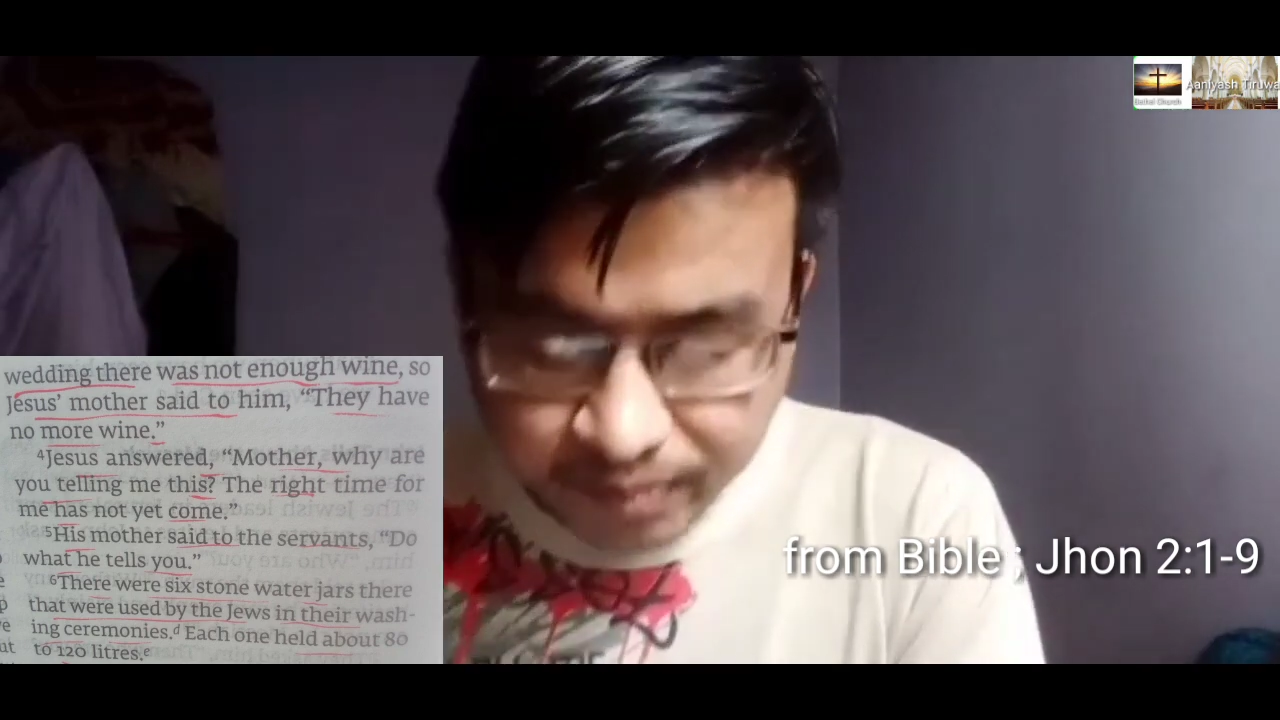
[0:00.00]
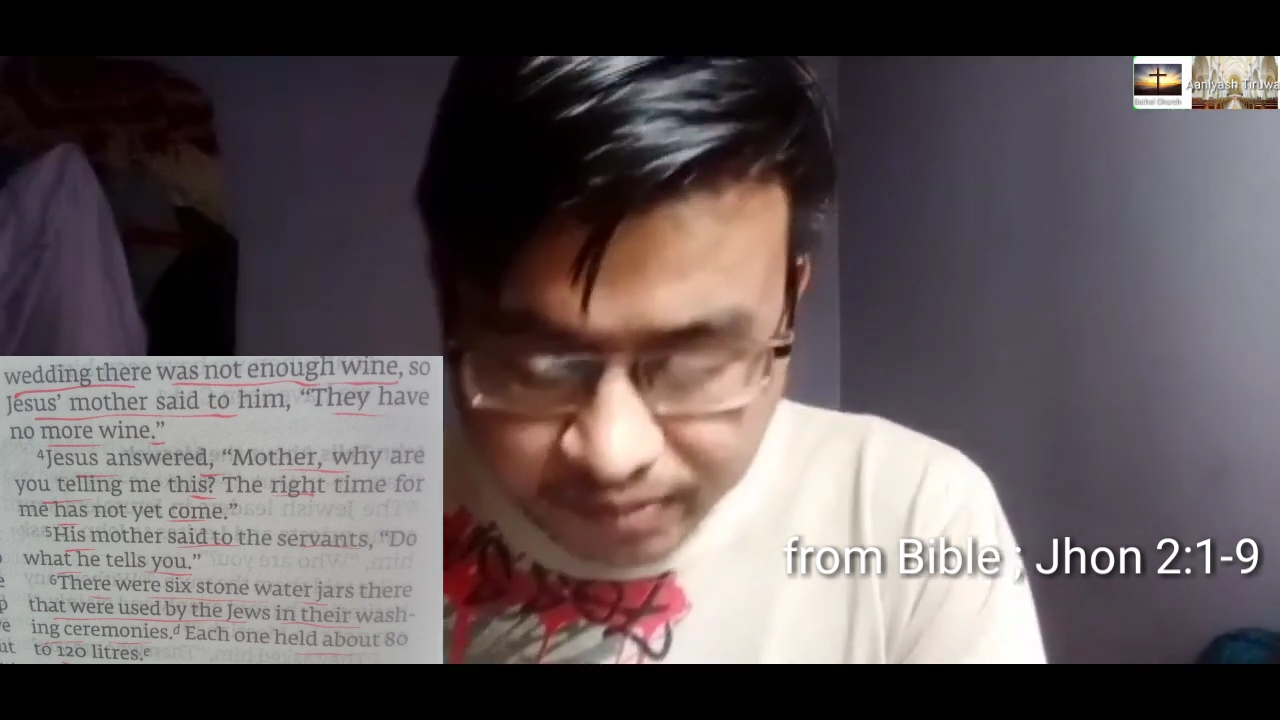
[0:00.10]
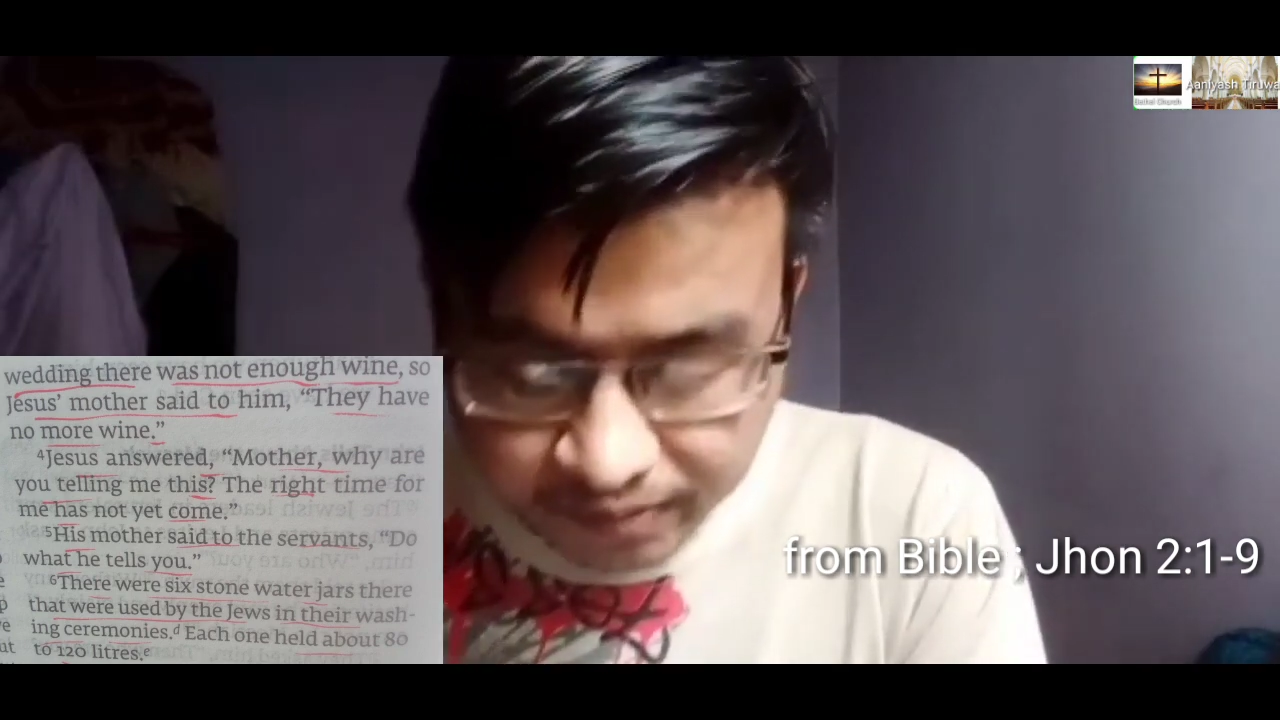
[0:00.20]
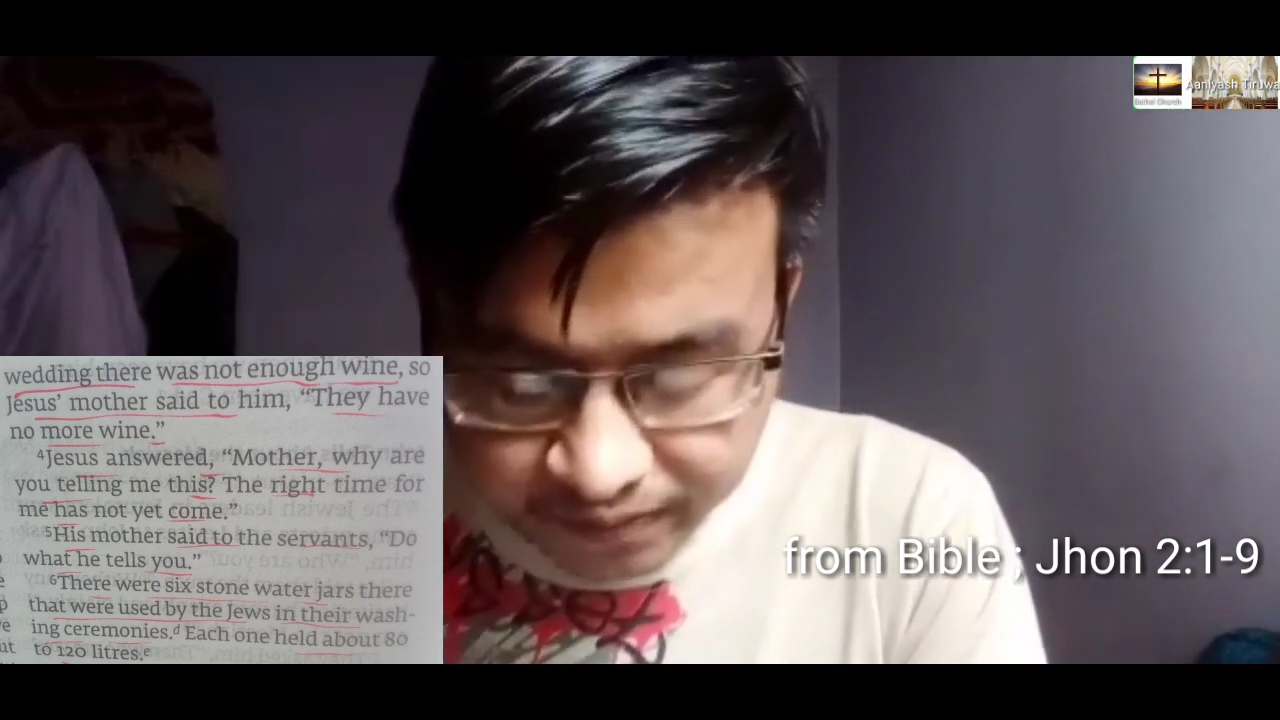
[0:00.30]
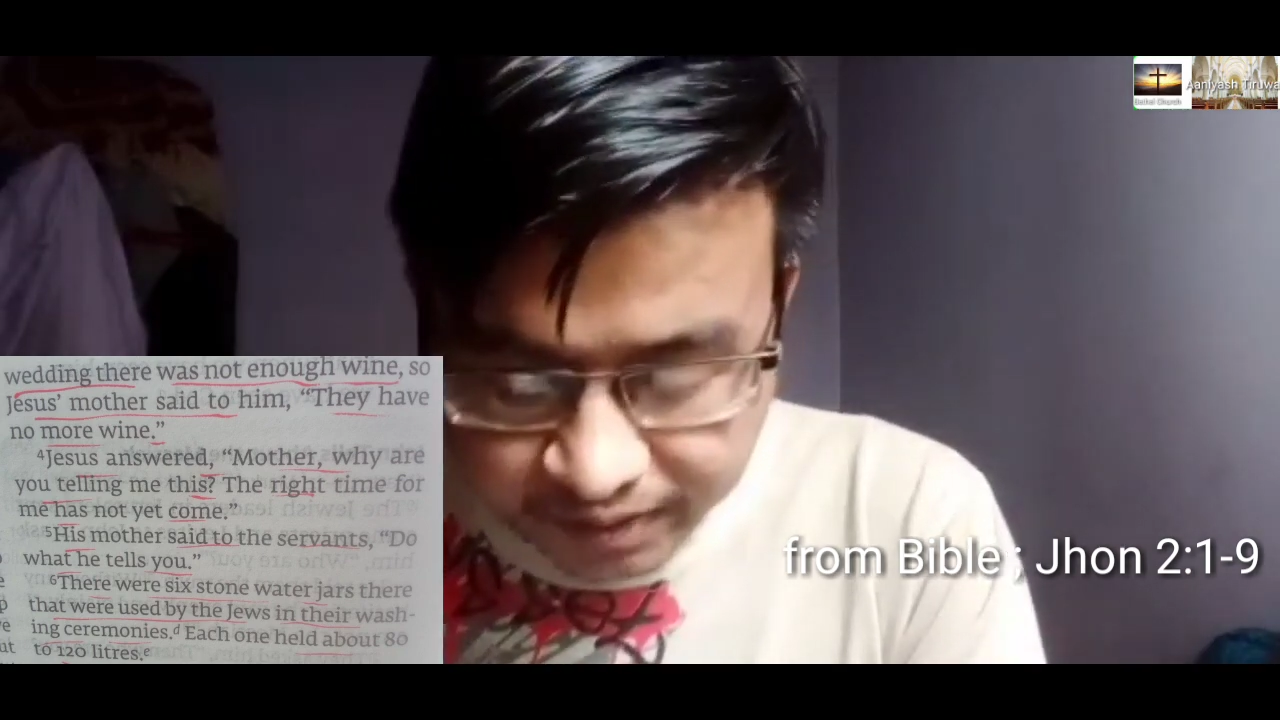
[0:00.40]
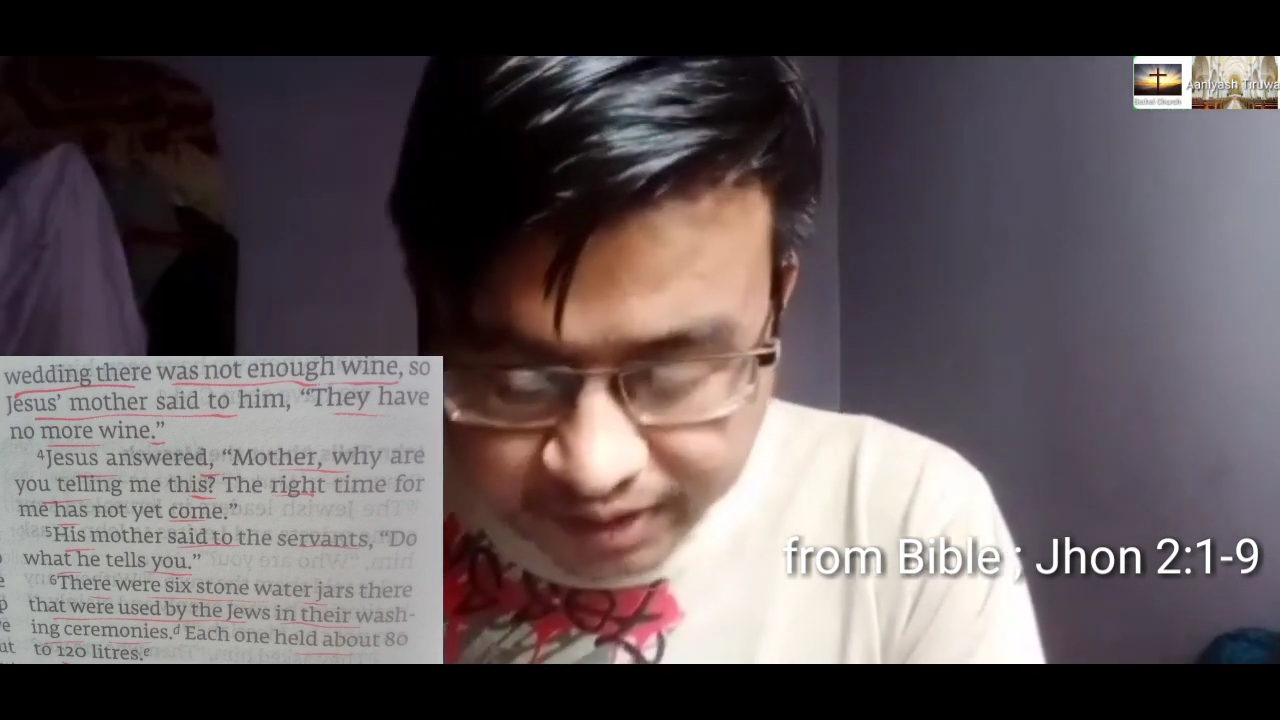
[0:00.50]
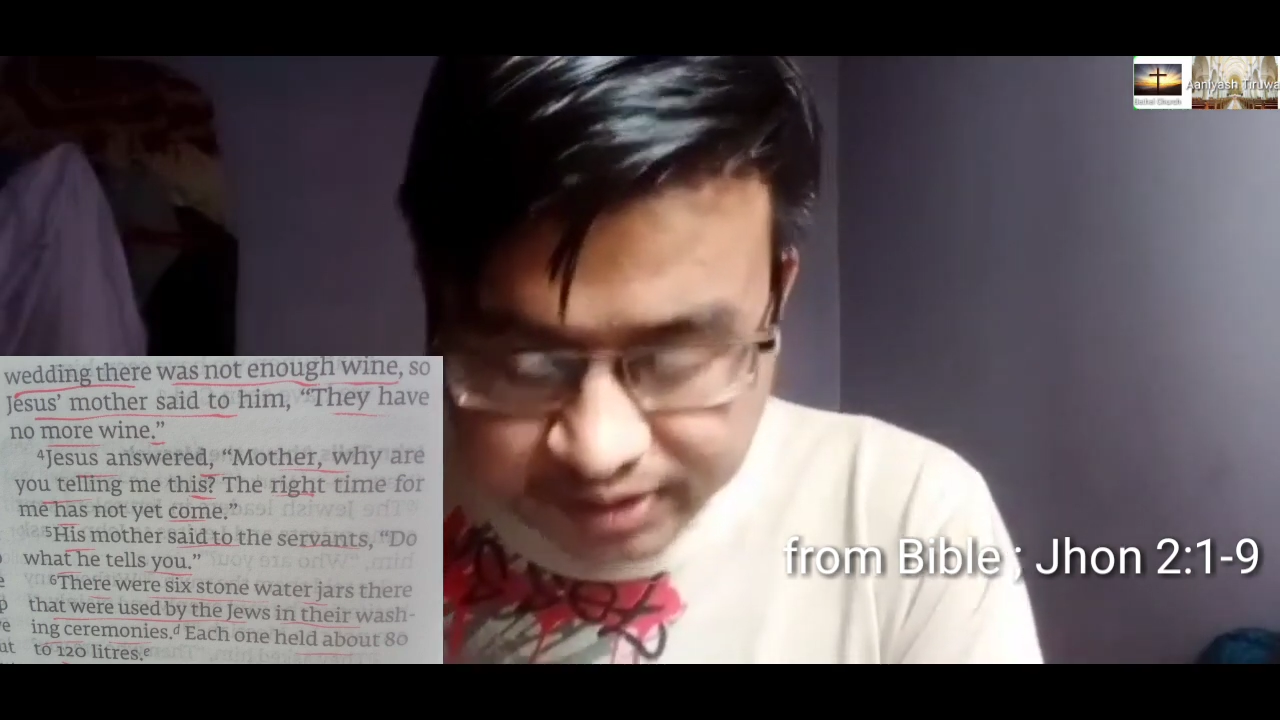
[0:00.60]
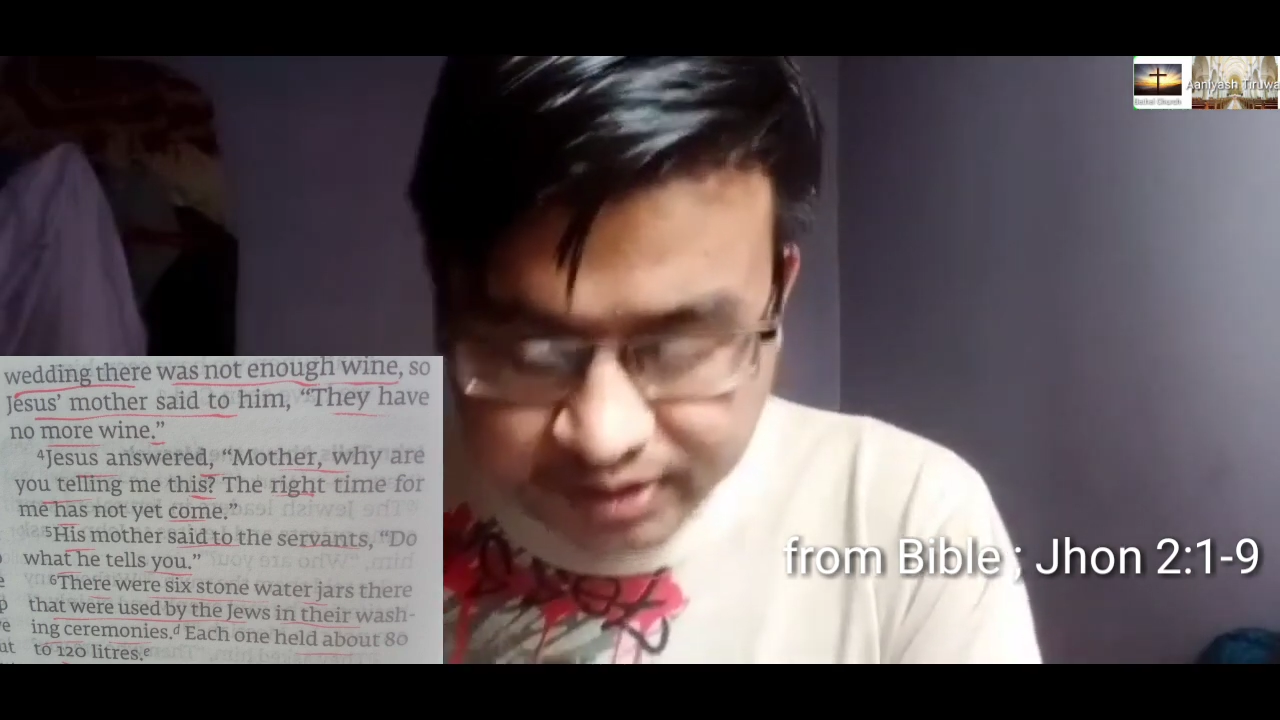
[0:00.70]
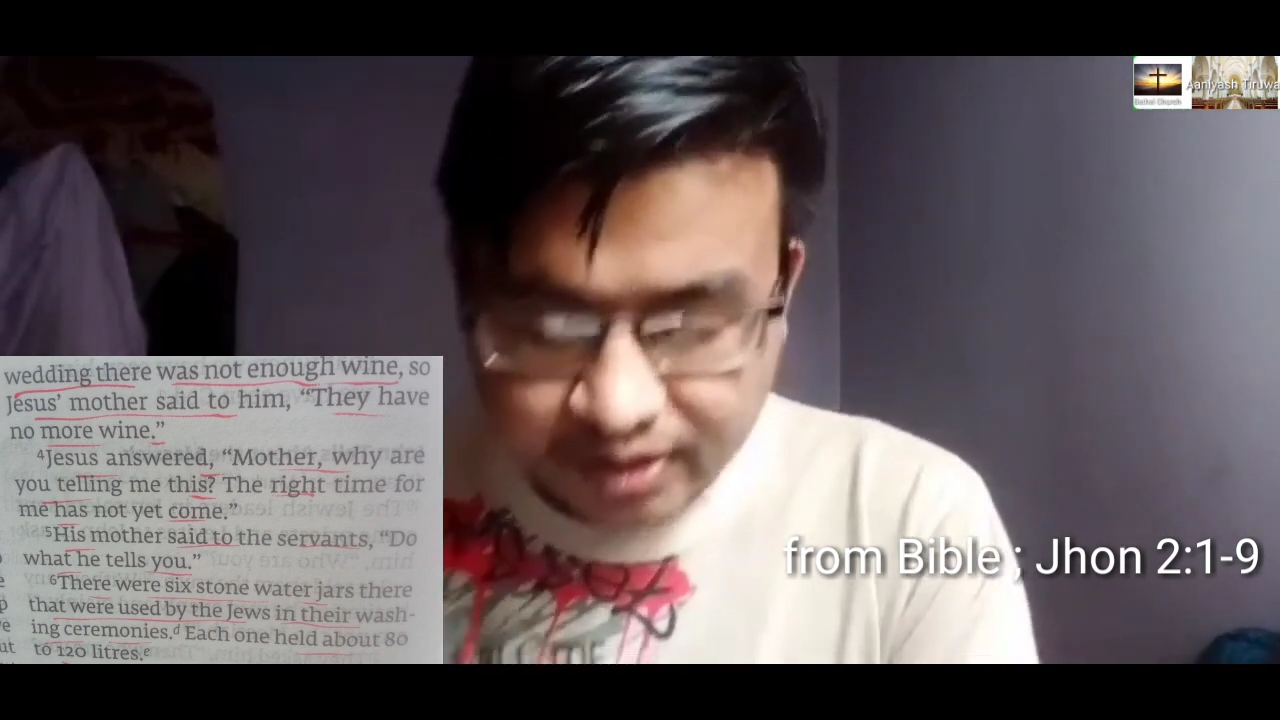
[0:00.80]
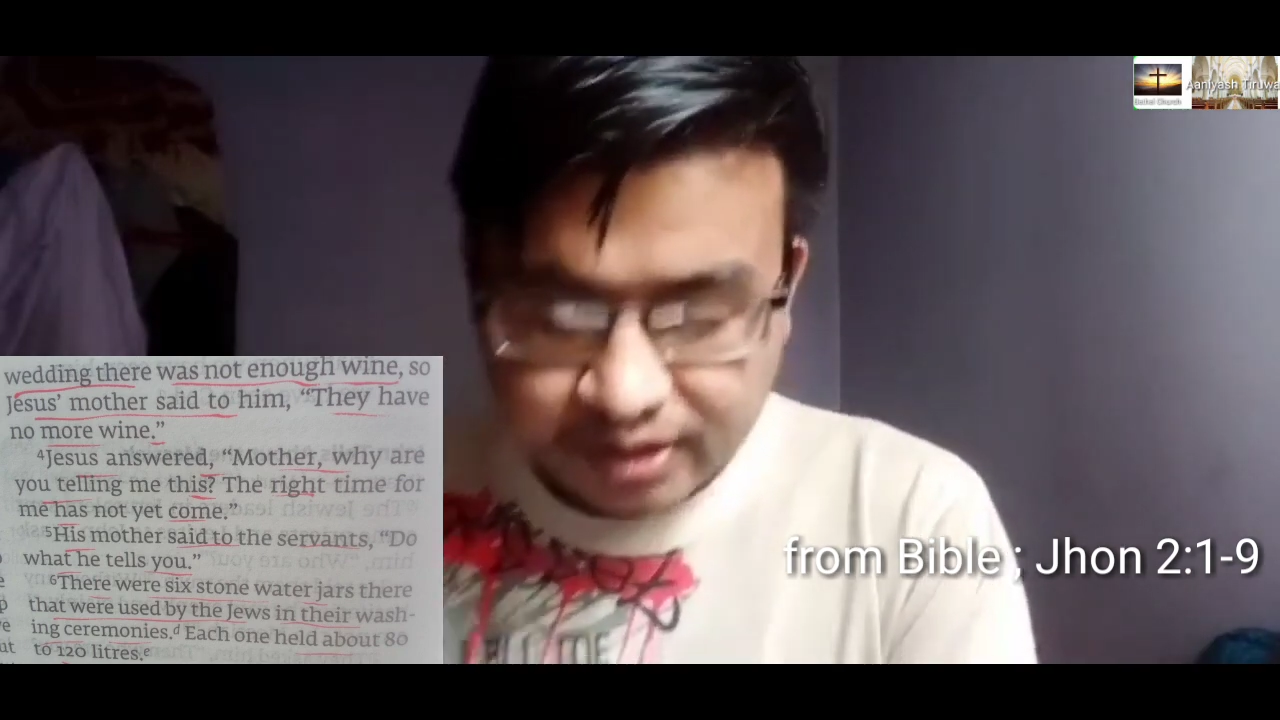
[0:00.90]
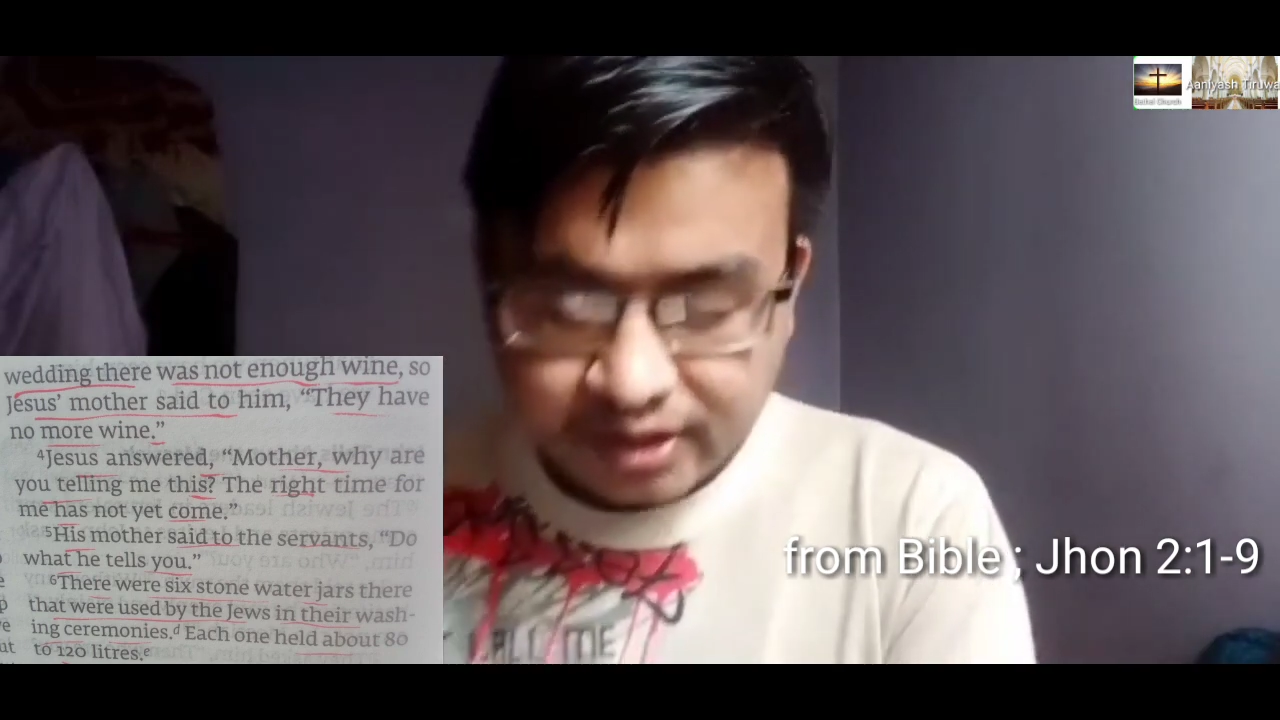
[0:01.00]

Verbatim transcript: purification,